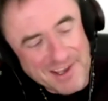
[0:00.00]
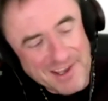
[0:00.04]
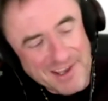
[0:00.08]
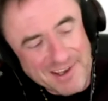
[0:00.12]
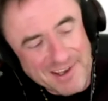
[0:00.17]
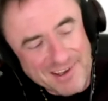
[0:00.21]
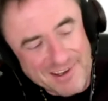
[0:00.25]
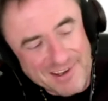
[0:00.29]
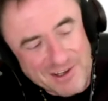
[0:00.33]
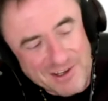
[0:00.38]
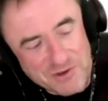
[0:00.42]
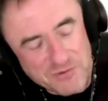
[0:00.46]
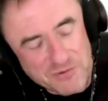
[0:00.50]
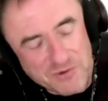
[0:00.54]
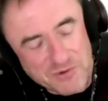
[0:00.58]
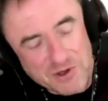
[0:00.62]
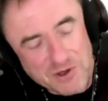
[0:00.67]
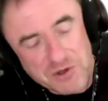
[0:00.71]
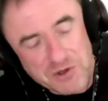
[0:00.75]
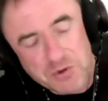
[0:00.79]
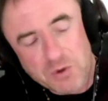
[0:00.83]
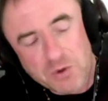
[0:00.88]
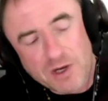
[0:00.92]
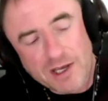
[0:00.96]
in a
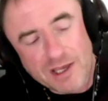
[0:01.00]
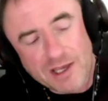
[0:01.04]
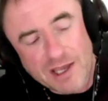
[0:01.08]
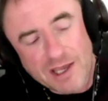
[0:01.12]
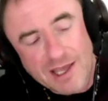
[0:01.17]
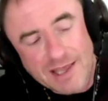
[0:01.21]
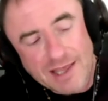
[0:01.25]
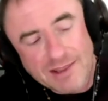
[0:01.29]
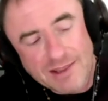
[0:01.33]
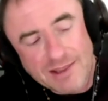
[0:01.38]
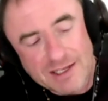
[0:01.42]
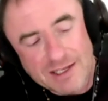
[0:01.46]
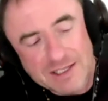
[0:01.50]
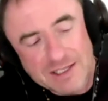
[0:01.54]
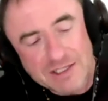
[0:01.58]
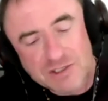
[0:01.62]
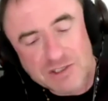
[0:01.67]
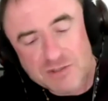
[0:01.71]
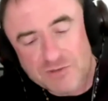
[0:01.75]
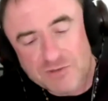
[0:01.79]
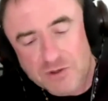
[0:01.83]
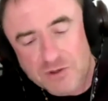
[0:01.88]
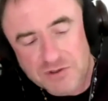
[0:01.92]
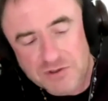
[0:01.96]
funny way, that each
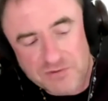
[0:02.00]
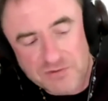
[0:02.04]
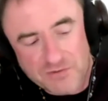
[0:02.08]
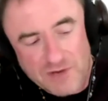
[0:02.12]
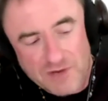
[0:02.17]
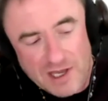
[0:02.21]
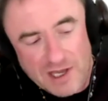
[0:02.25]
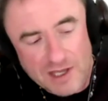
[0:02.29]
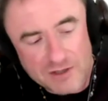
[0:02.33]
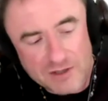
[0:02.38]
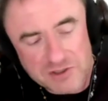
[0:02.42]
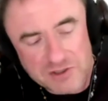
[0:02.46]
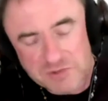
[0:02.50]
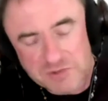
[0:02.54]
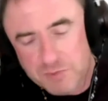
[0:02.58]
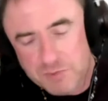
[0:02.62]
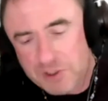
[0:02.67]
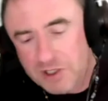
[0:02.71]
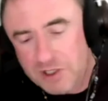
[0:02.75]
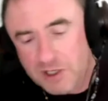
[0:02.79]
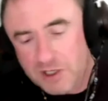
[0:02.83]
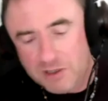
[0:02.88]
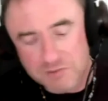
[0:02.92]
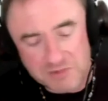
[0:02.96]
of those fires
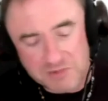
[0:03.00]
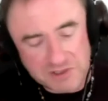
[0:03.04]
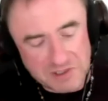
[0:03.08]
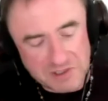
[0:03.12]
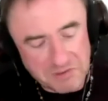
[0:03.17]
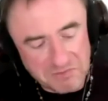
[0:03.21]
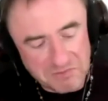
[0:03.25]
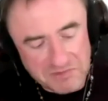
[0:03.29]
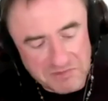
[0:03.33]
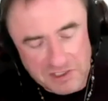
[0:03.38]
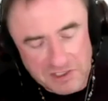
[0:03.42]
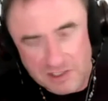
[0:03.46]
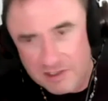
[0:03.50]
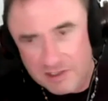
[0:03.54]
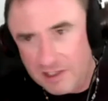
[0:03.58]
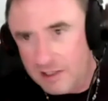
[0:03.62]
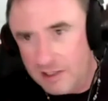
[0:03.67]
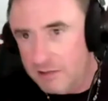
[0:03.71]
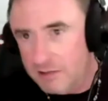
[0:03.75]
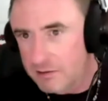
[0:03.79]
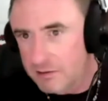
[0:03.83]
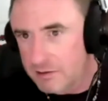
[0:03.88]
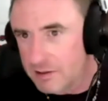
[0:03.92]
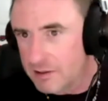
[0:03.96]
becomes something
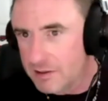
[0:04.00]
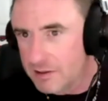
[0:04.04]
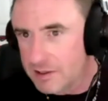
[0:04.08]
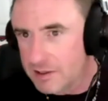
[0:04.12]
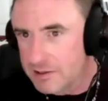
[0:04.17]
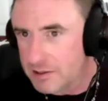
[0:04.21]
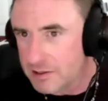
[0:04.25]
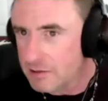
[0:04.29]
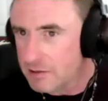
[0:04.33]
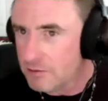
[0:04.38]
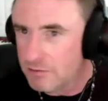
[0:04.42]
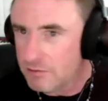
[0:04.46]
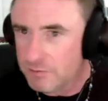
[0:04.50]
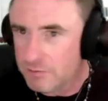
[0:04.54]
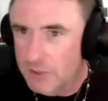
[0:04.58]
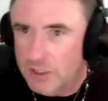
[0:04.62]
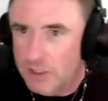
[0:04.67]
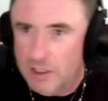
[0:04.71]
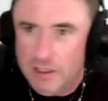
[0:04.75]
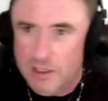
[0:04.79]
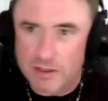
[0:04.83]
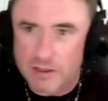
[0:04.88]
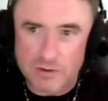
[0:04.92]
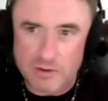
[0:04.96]
that is
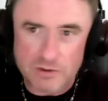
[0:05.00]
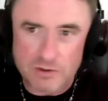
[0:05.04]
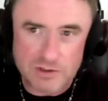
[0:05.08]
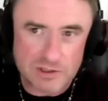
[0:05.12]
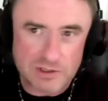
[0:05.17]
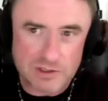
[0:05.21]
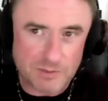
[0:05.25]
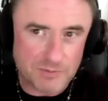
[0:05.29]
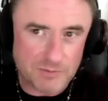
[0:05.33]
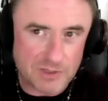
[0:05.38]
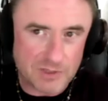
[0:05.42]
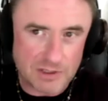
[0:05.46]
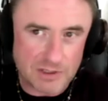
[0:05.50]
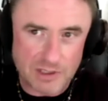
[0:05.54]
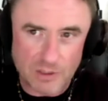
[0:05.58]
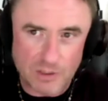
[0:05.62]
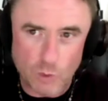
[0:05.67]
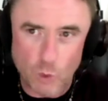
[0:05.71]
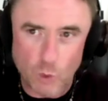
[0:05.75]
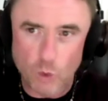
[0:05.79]
illuminating or something that mm.